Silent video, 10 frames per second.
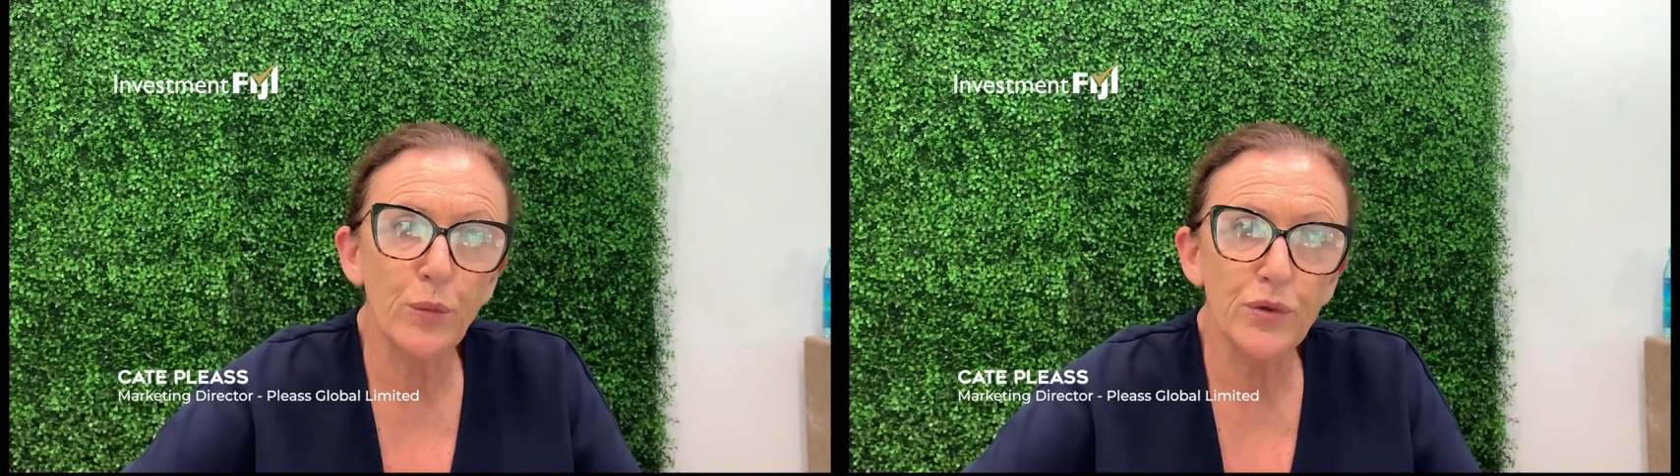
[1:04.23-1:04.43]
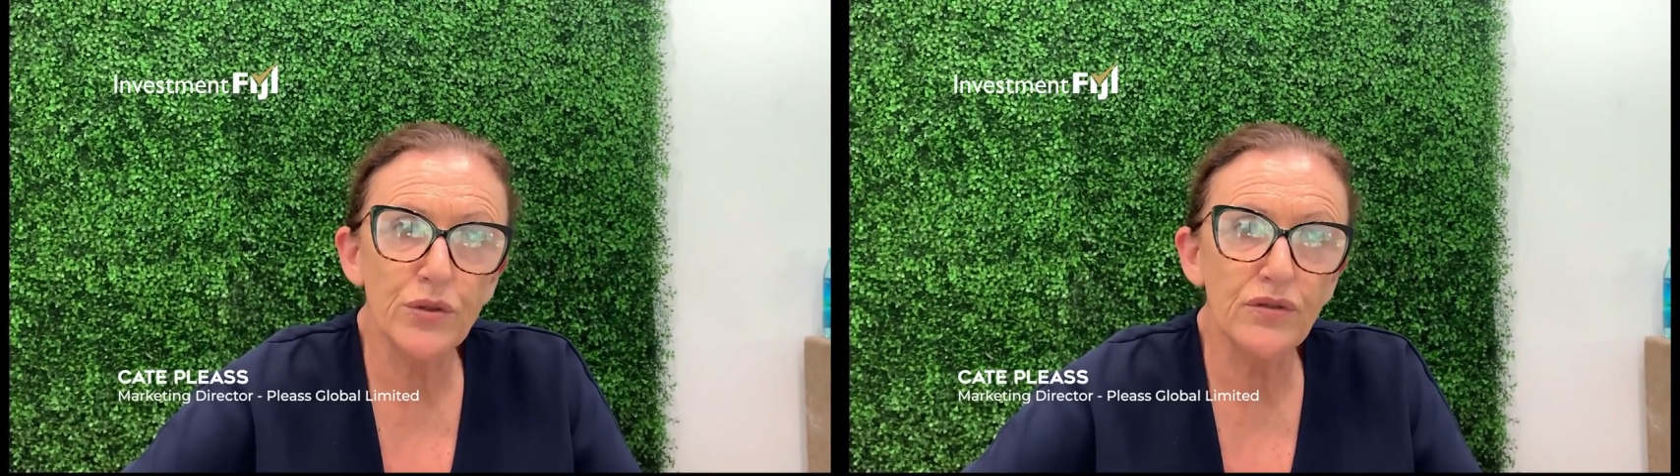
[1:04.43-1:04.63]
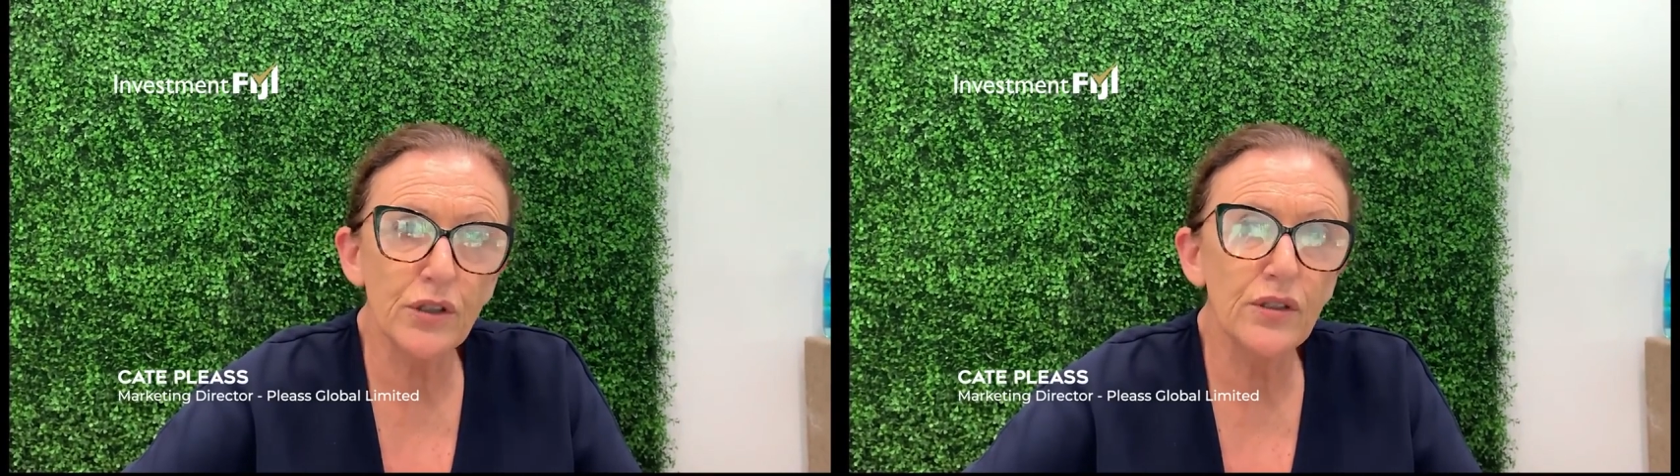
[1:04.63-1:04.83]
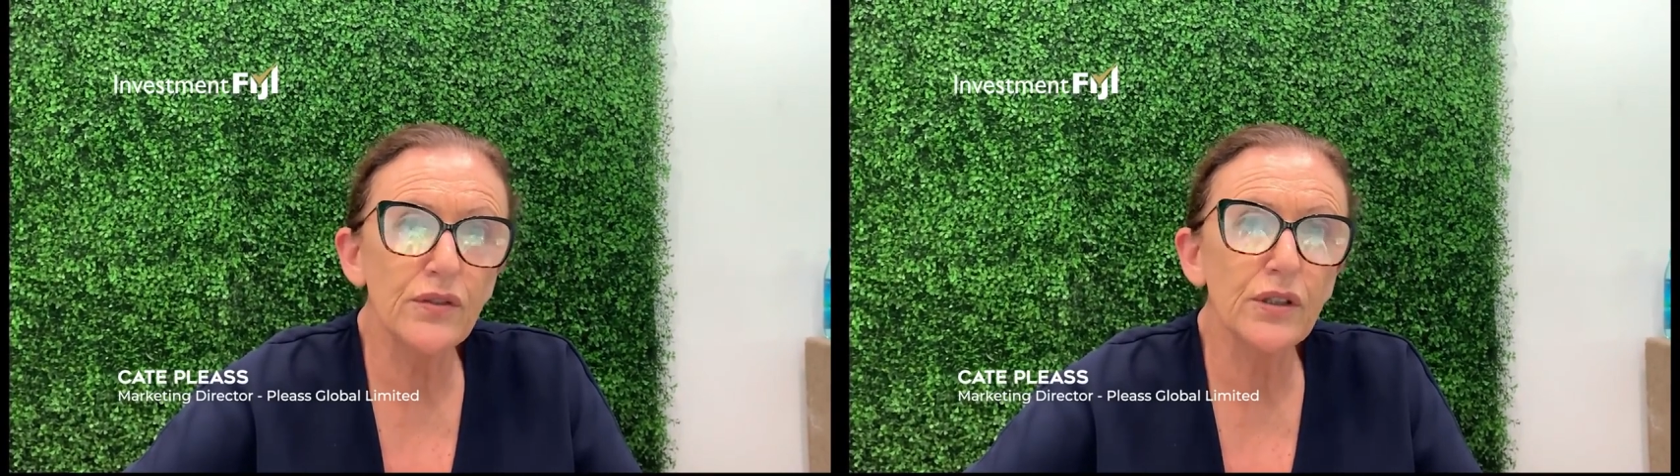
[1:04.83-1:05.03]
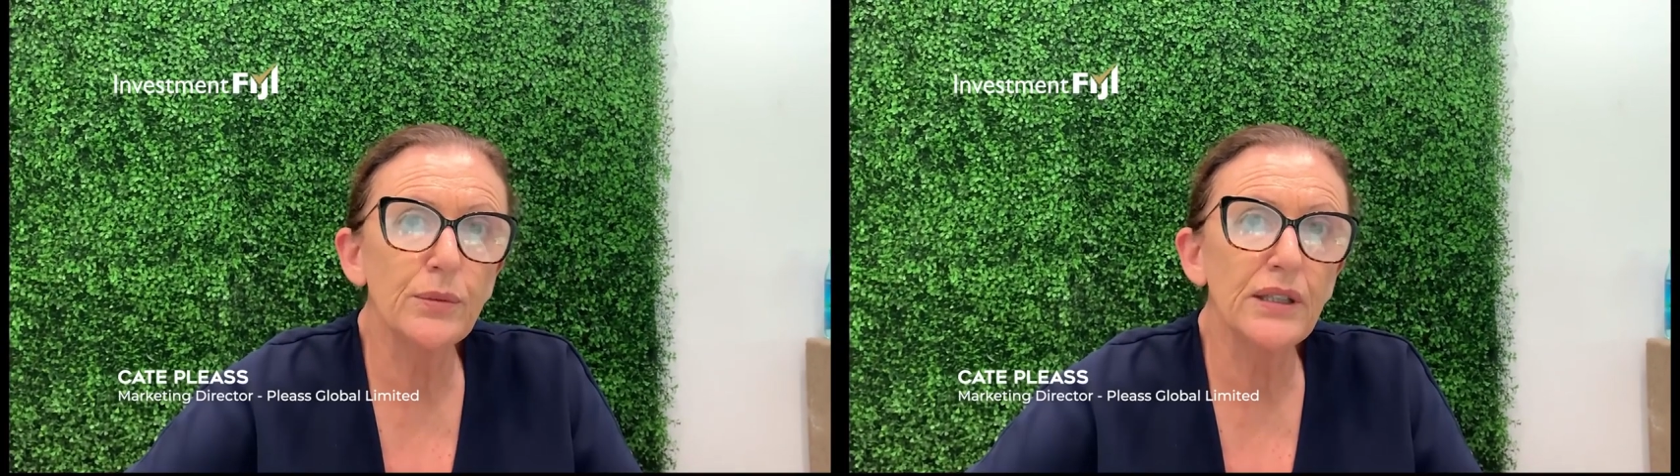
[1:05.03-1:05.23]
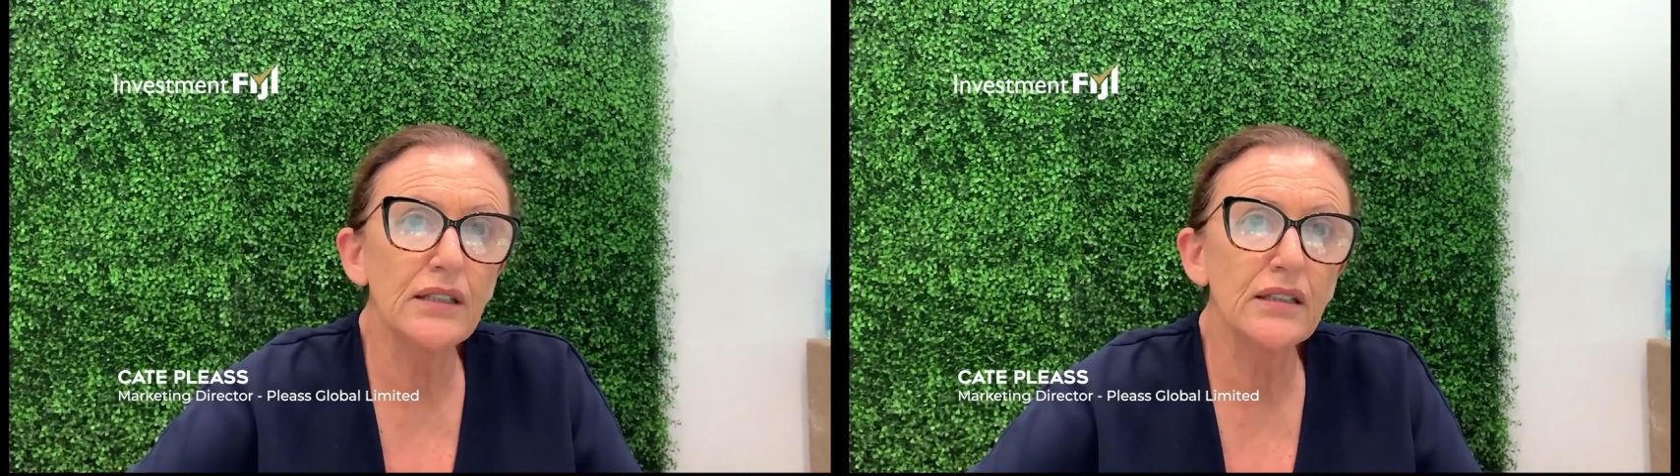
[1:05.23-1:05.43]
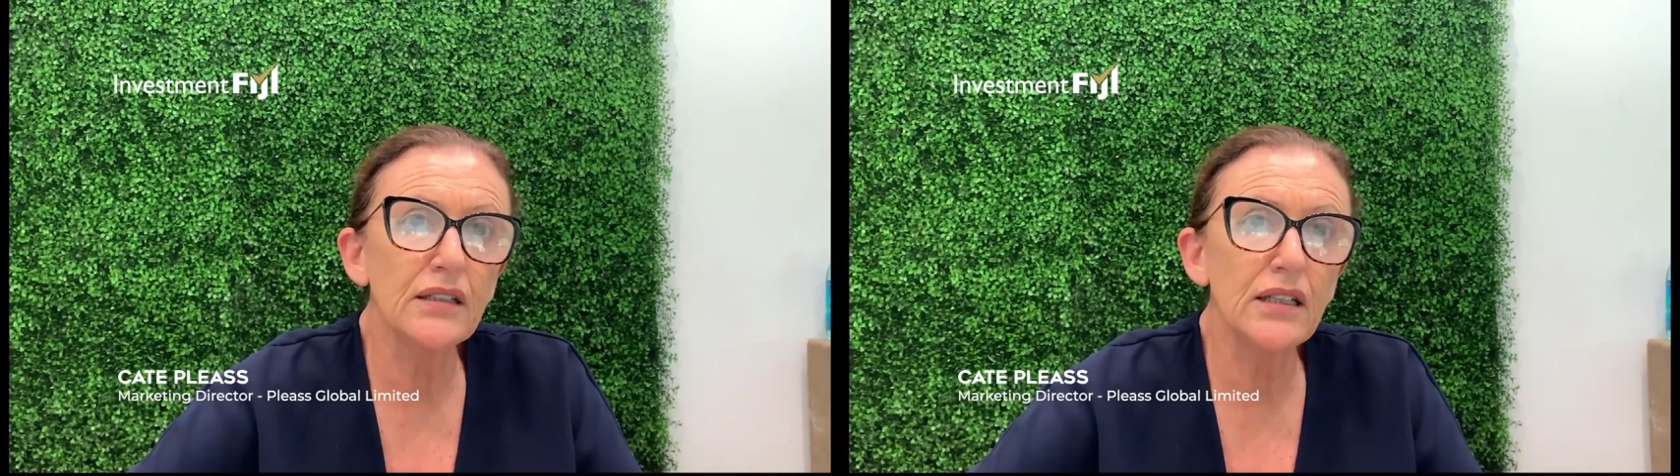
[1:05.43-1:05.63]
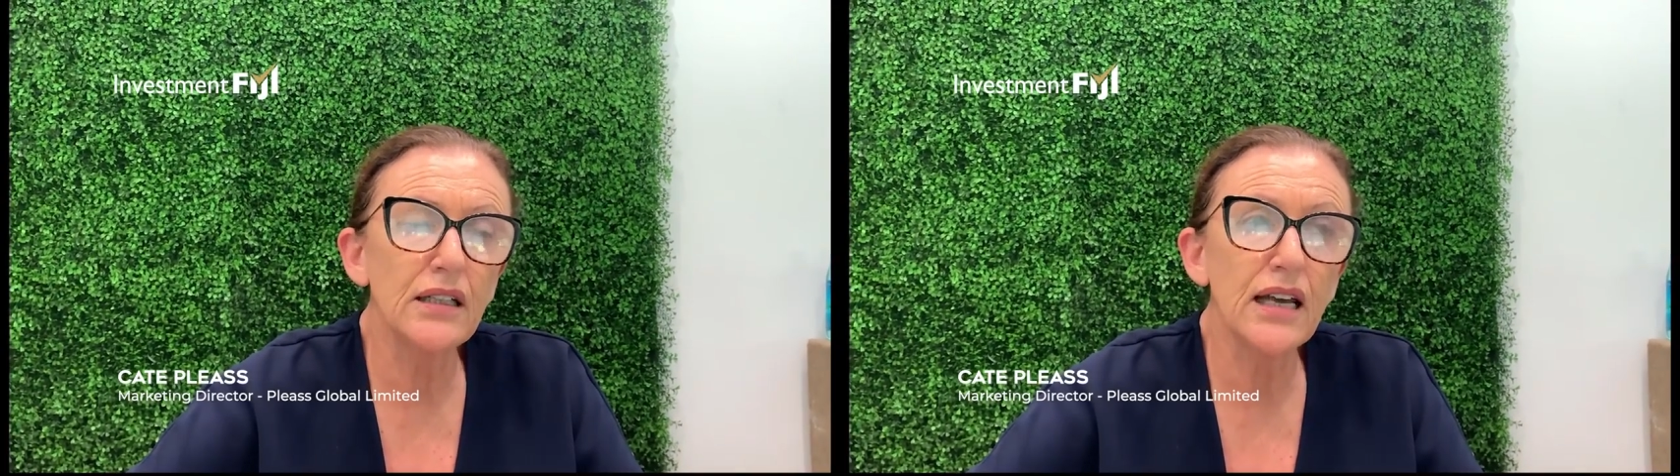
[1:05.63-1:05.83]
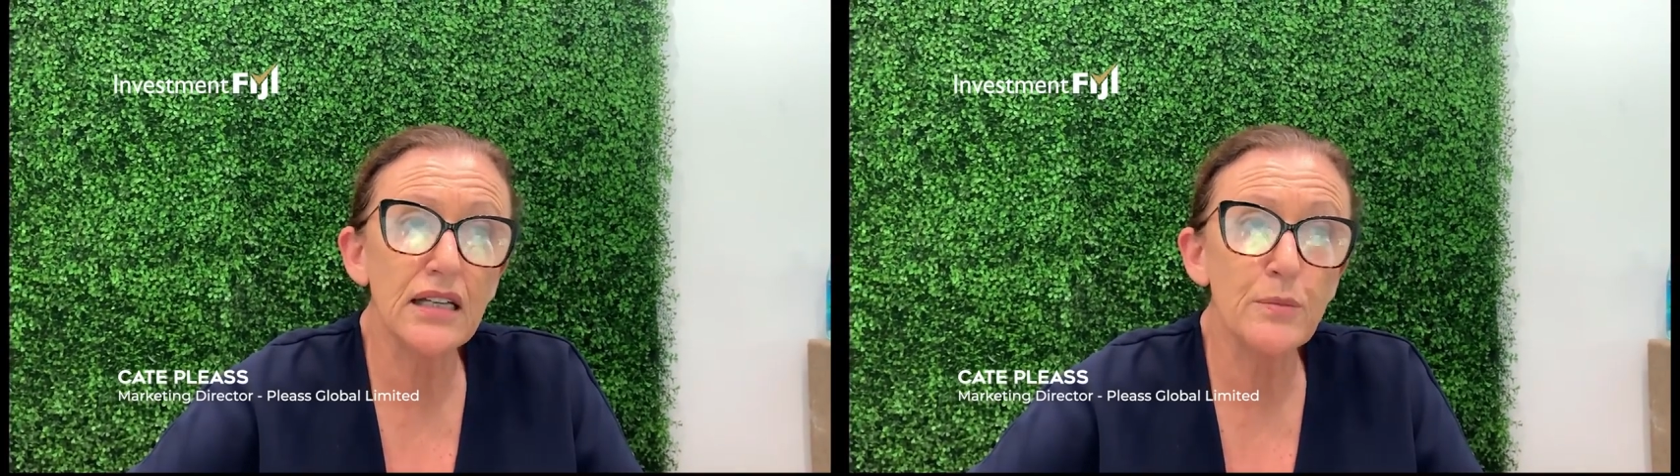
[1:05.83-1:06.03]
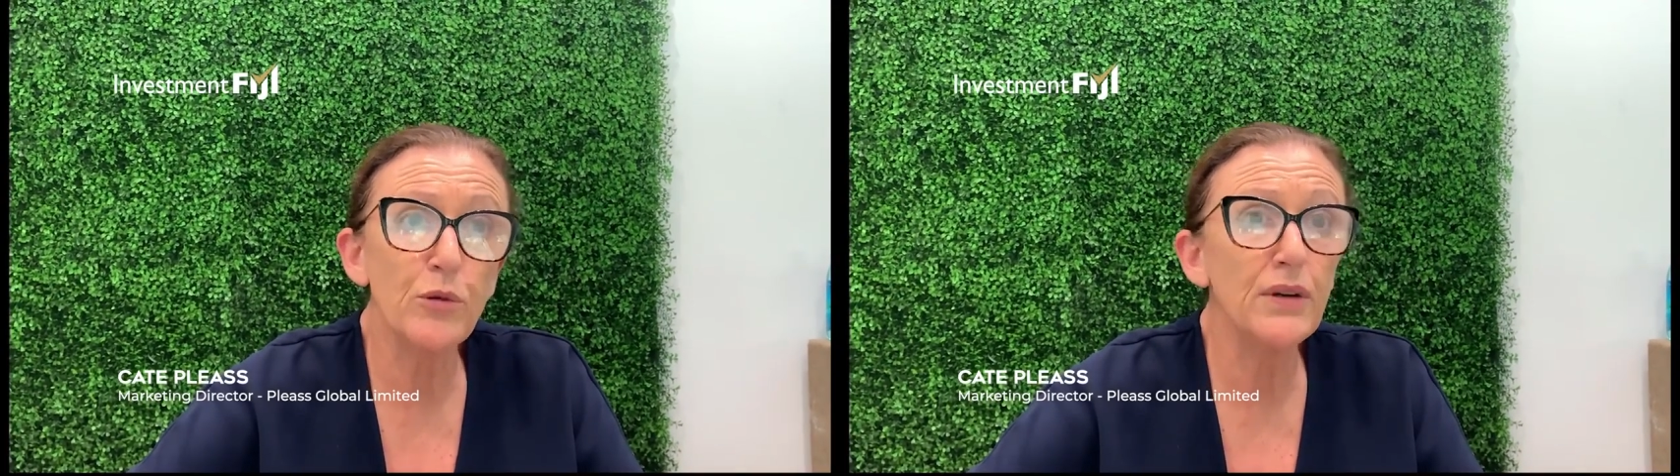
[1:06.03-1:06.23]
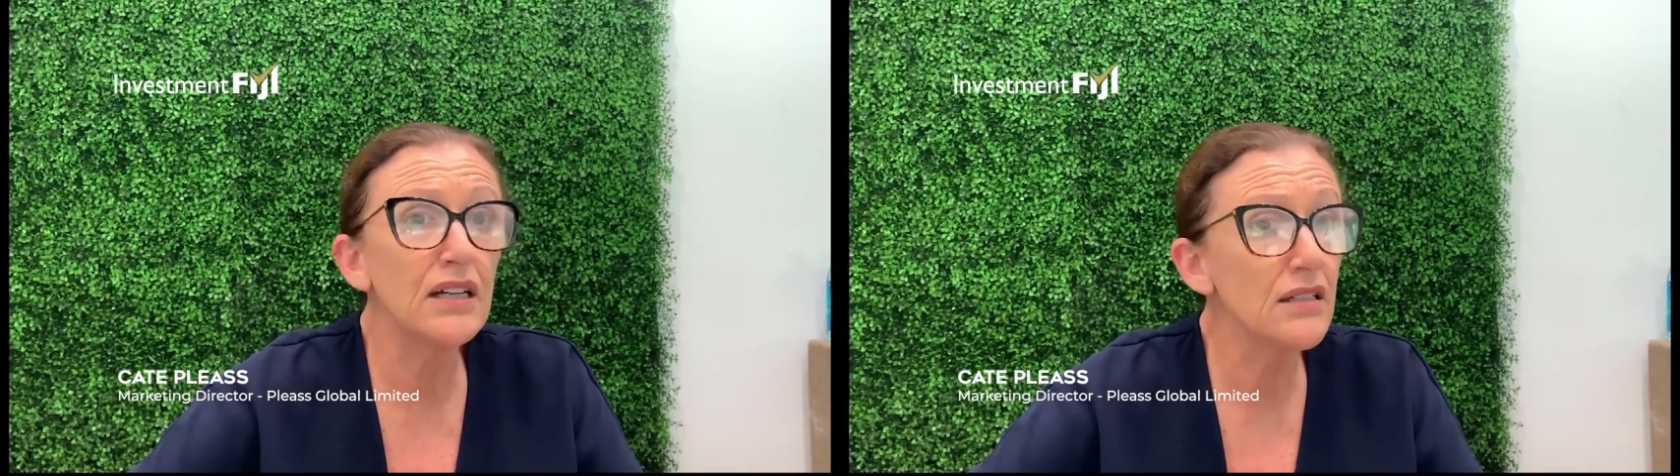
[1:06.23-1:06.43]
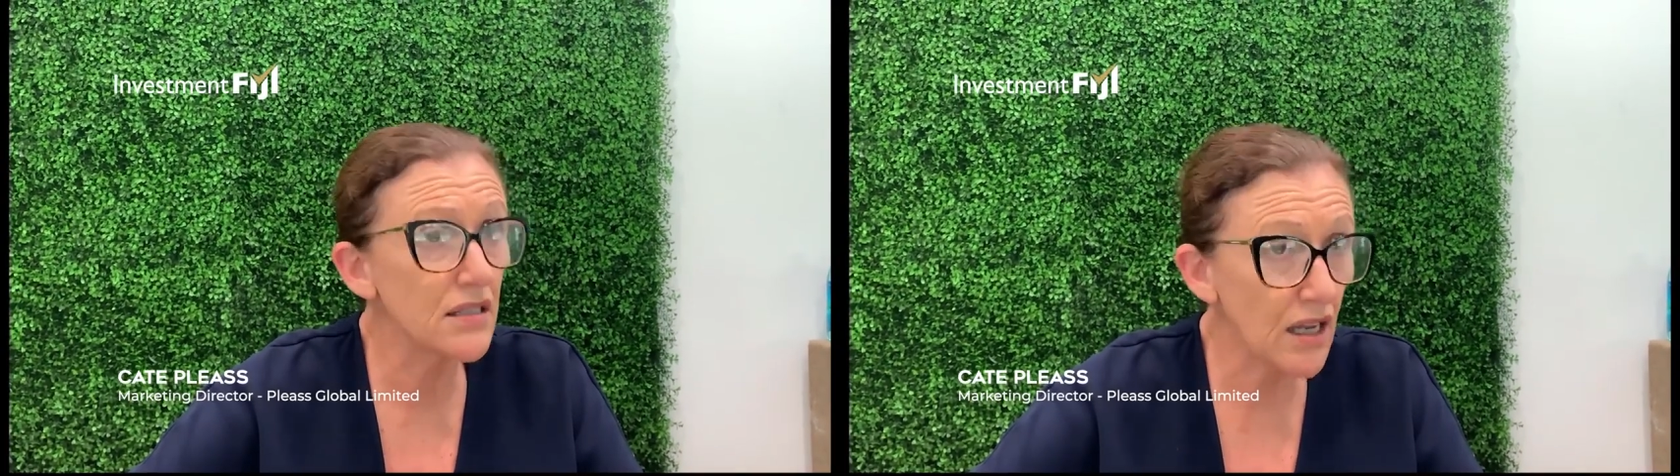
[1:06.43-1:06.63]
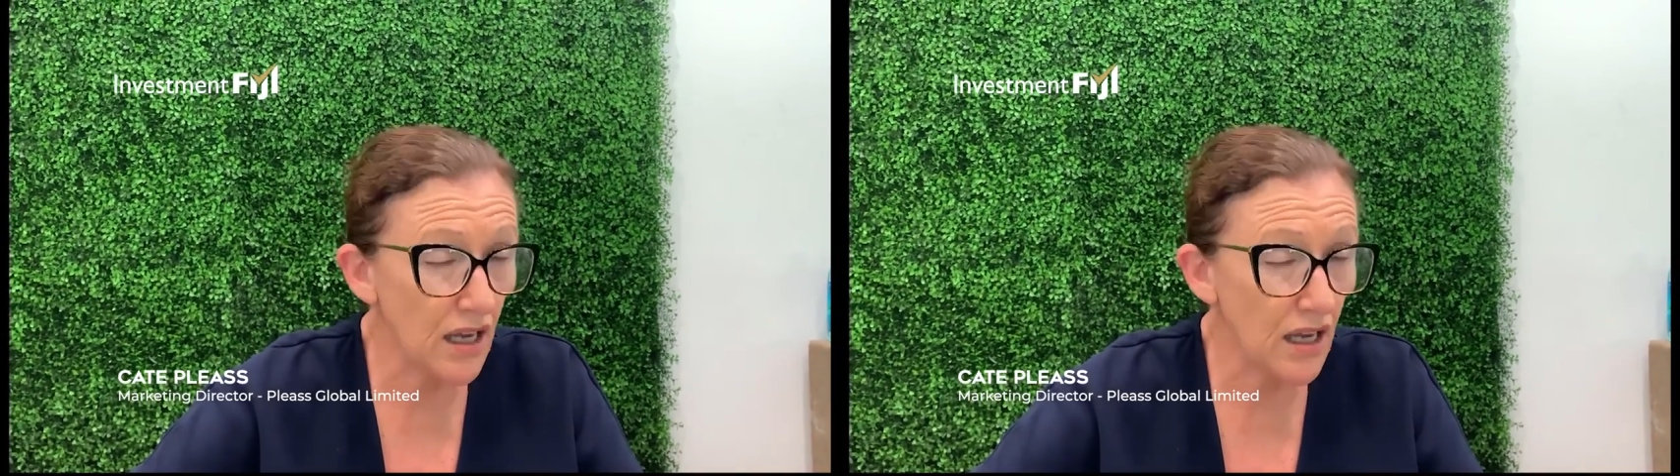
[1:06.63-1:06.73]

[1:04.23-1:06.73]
will do very, very well in the export markets